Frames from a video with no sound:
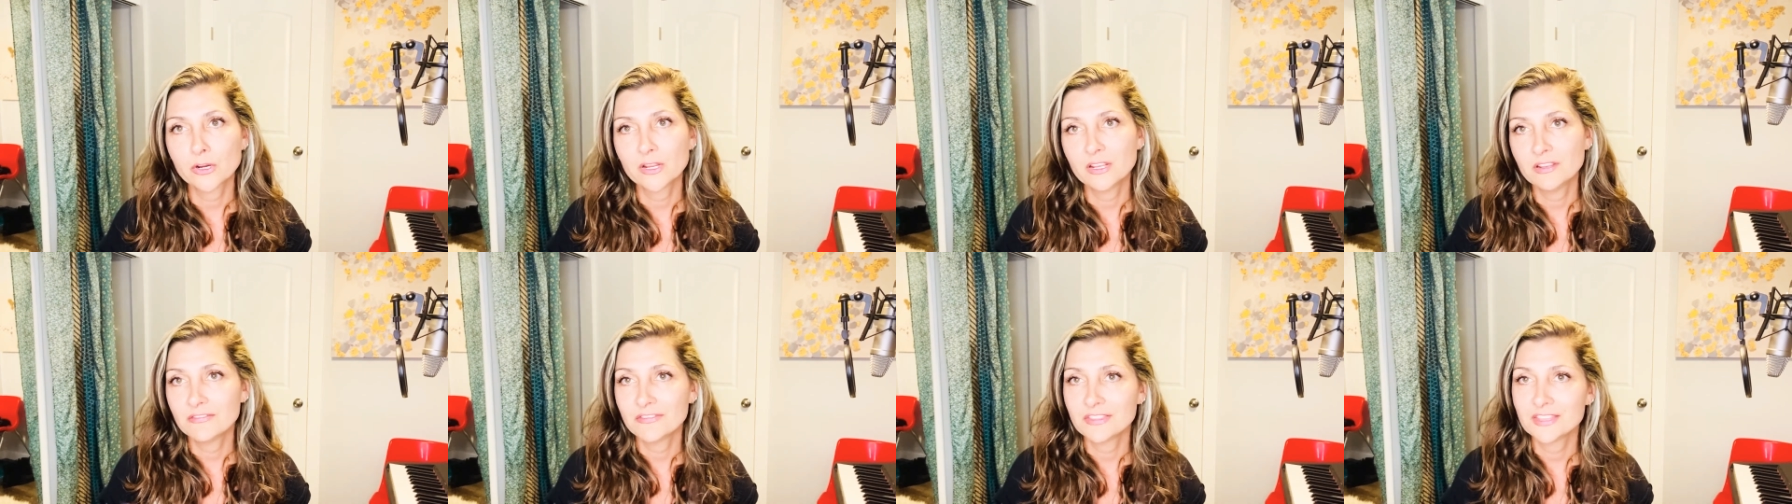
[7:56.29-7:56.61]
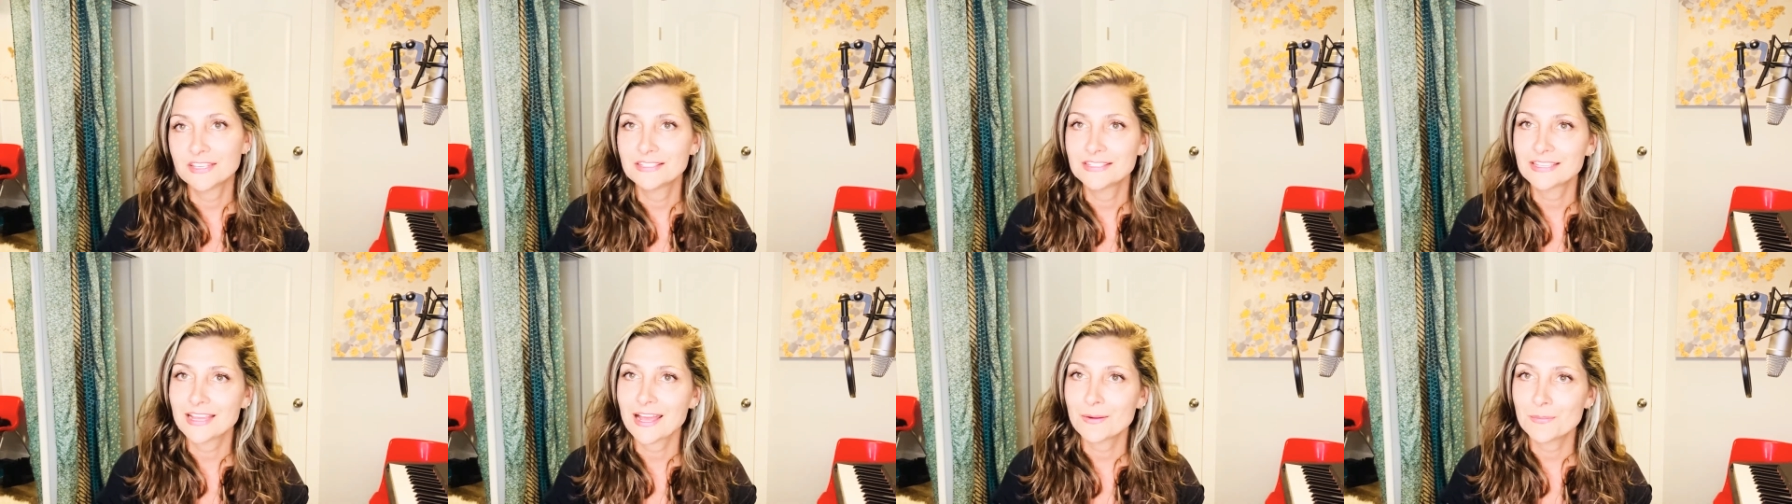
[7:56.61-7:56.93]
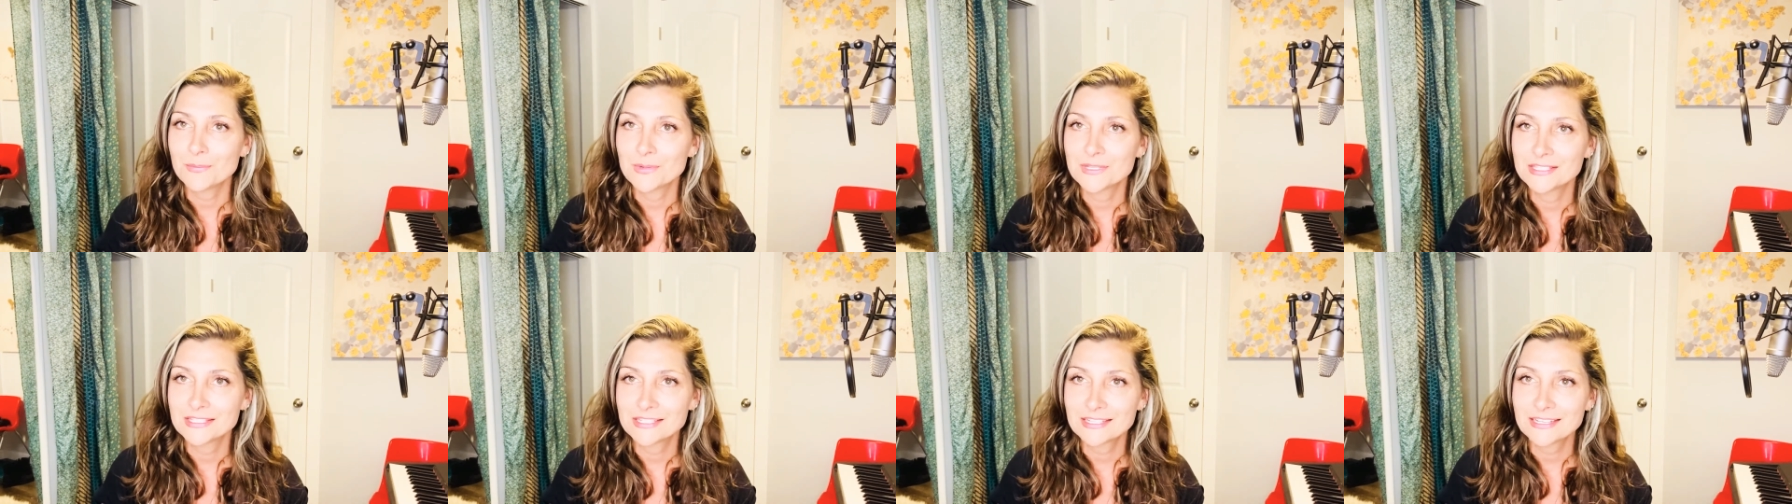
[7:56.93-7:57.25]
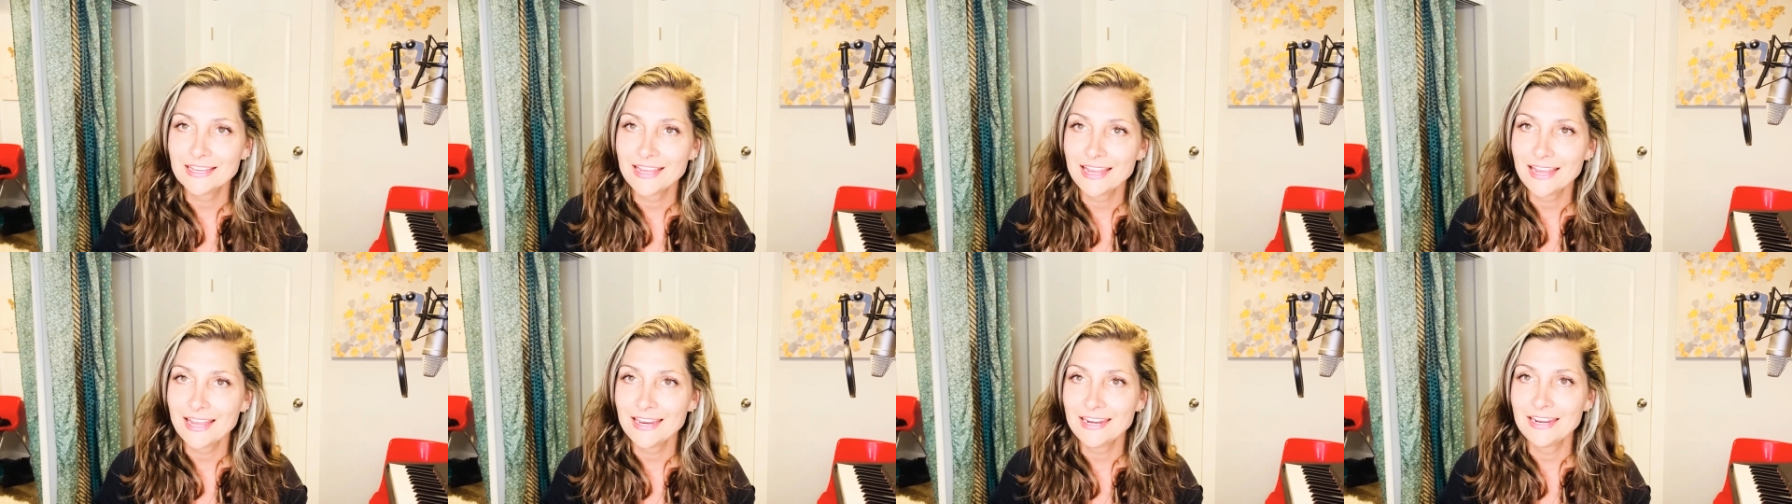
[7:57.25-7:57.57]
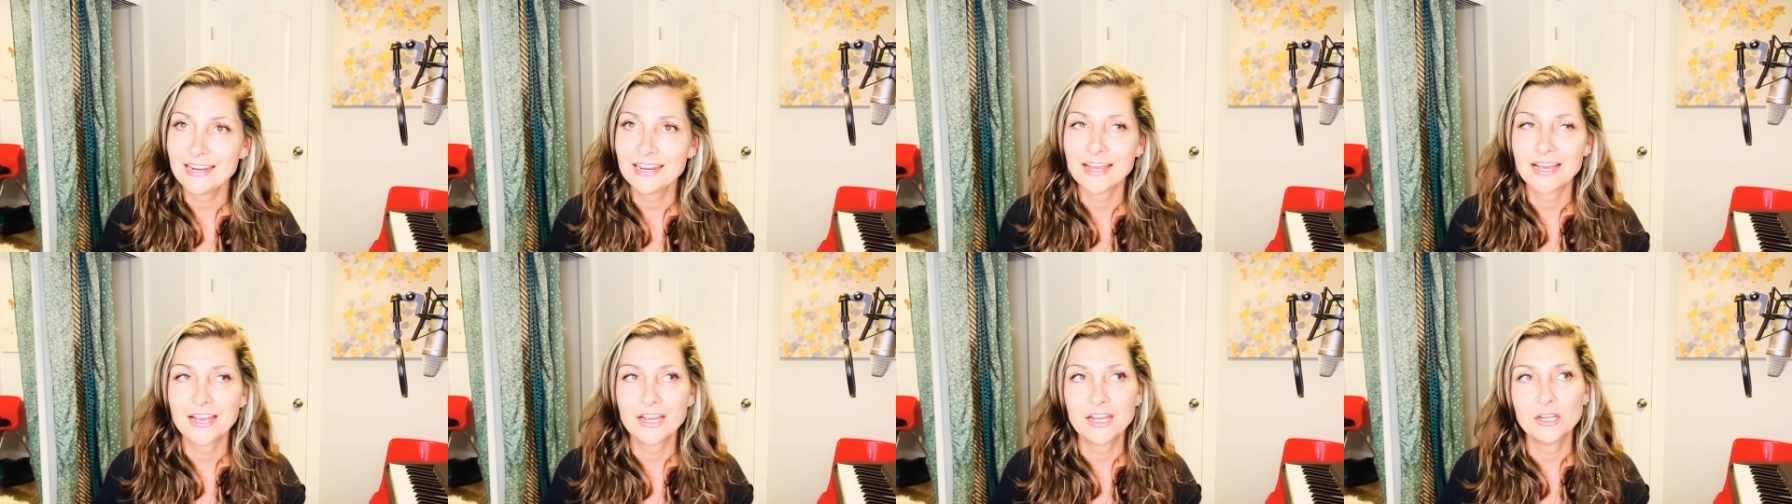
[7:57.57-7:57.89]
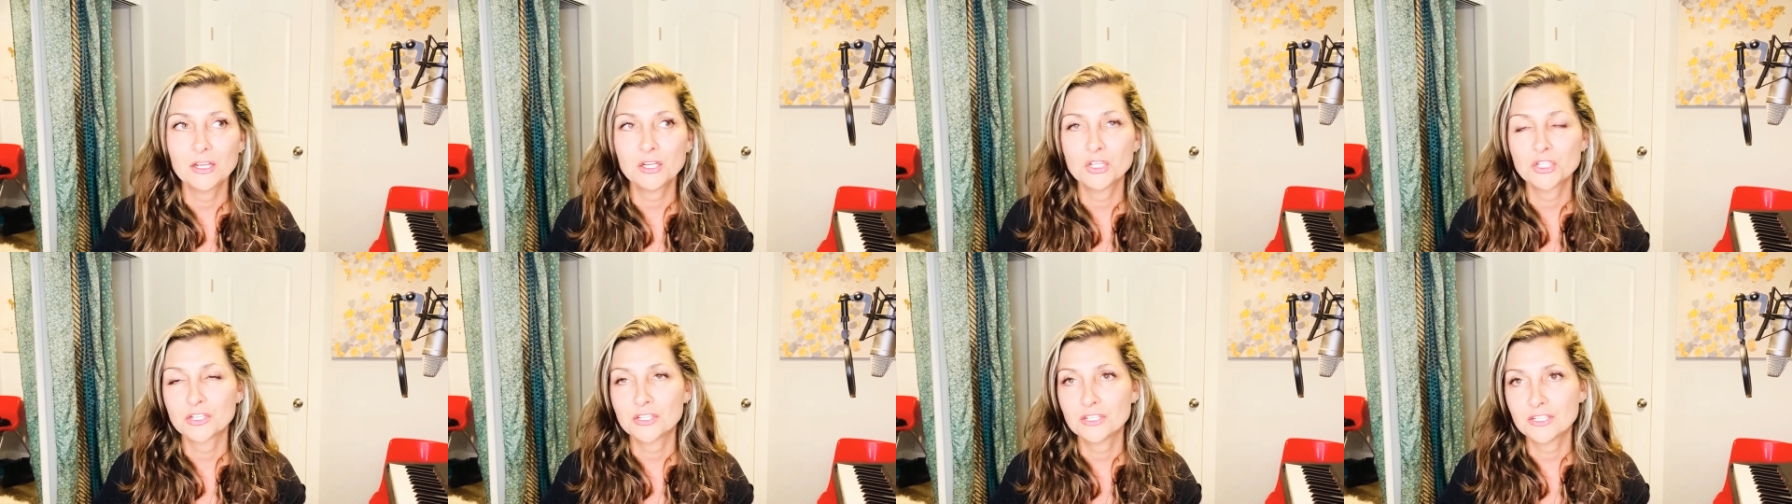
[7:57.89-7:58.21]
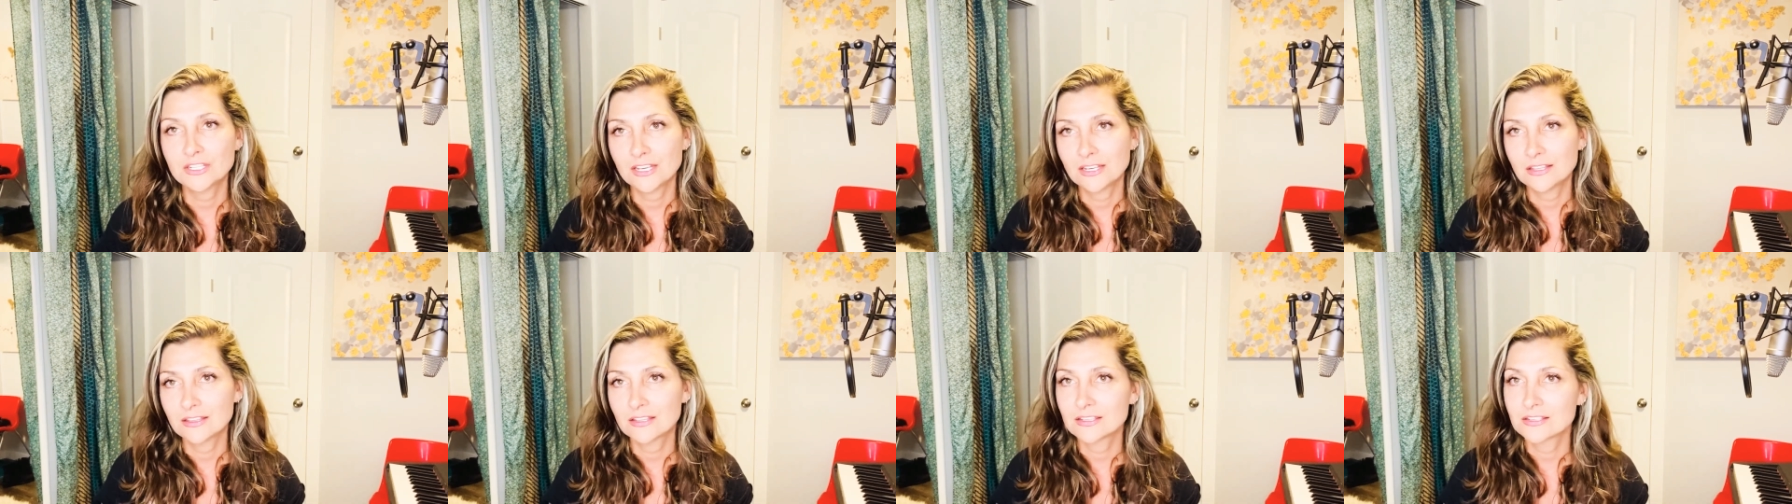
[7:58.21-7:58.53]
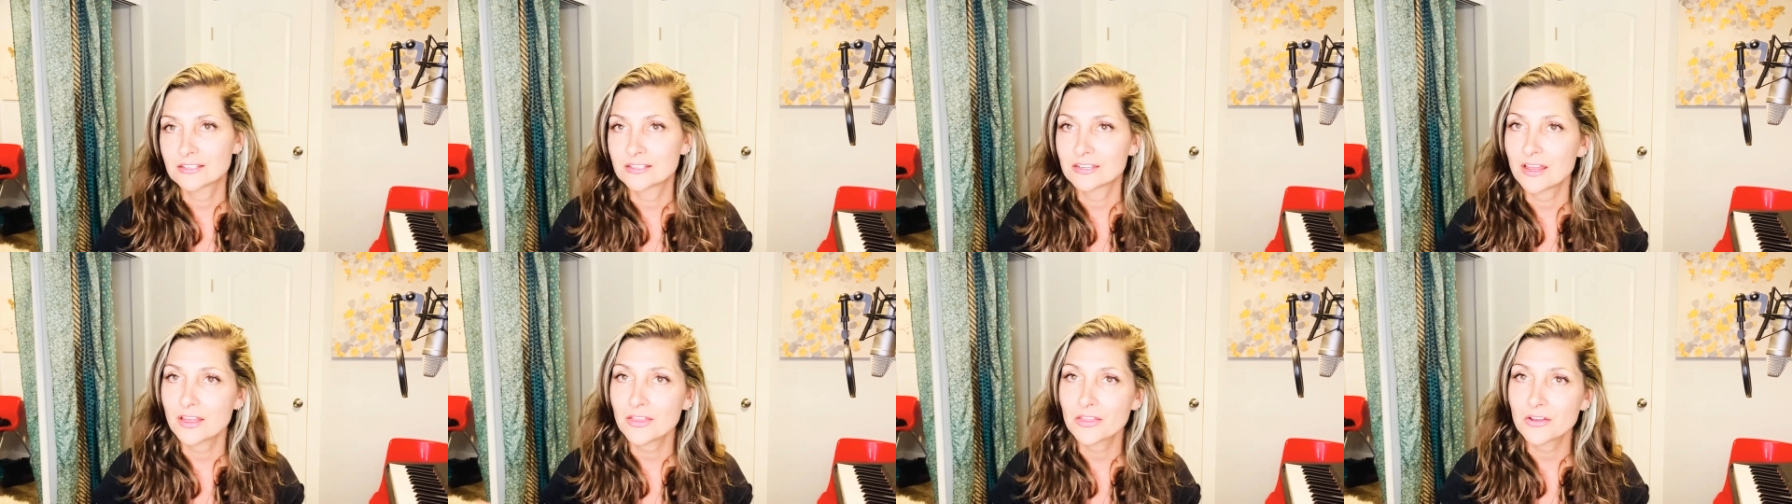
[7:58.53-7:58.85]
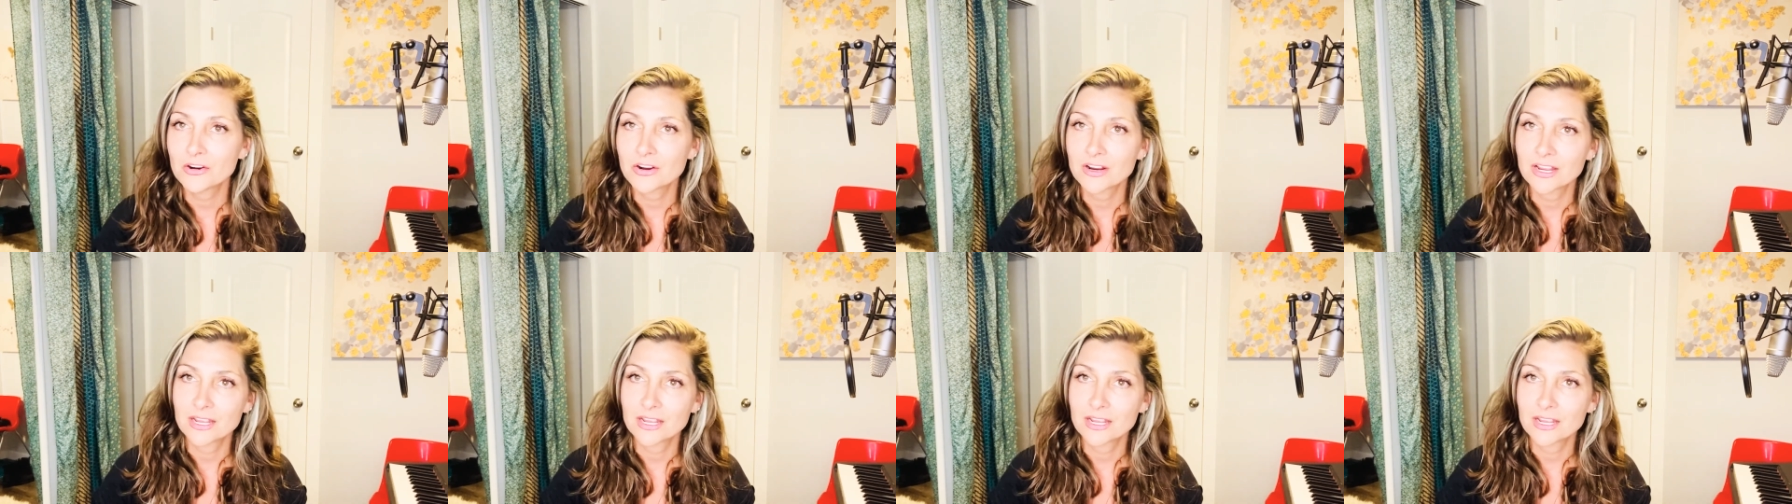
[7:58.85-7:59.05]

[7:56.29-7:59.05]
if this happens again, I should take this another